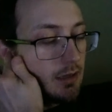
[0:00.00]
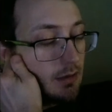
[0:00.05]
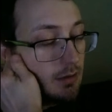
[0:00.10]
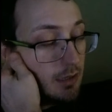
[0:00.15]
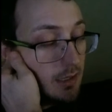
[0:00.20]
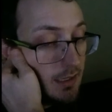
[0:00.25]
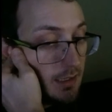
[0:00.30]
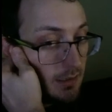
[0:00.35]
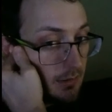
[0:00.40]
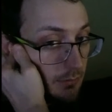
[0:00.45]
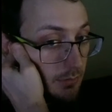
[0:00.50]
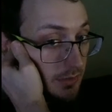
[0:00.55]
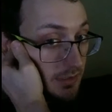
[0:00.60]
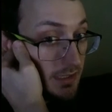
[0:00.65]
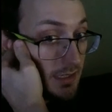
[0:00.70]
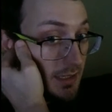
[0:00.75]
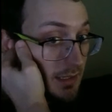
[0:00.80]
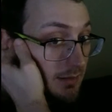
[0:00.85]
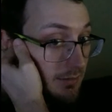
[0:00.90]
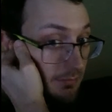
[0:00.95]
Once
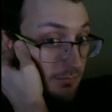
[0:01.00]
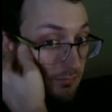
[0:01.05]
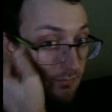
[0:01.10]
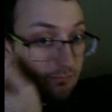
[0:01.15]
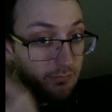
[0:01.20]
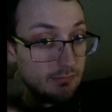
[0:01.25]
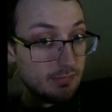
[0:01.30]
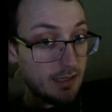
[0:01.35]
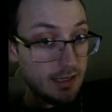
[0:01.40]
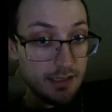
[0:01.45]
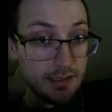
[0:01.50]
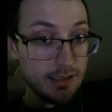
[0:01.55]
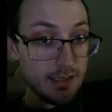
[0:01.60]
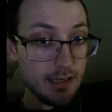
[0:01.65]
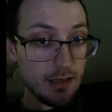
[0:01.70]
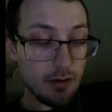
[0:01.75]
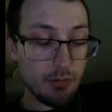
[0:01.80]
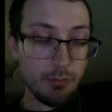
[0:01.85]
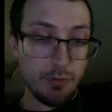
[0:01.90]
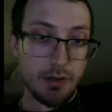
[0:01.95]
again, they can
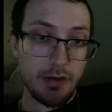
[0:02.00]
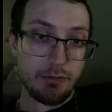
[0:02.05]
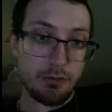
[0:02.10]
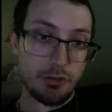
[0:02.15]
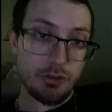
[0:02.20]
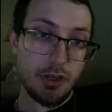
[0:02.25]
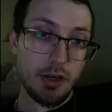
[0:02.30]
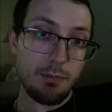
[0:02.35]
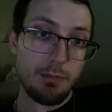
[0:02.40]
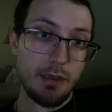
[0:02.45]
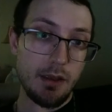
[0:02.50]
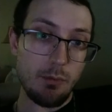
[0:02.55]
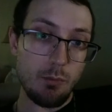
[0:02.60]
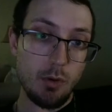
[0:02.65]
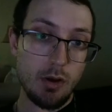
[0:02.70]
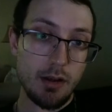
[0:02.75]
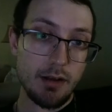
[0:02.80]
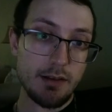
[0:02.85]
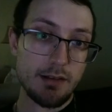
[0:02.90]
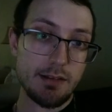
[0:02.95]
take on whatever shape they
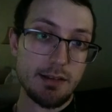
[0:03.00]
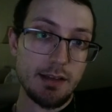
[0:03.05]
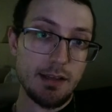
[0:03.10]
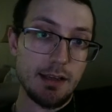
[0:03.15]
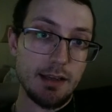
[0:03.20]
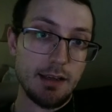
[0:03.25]
want.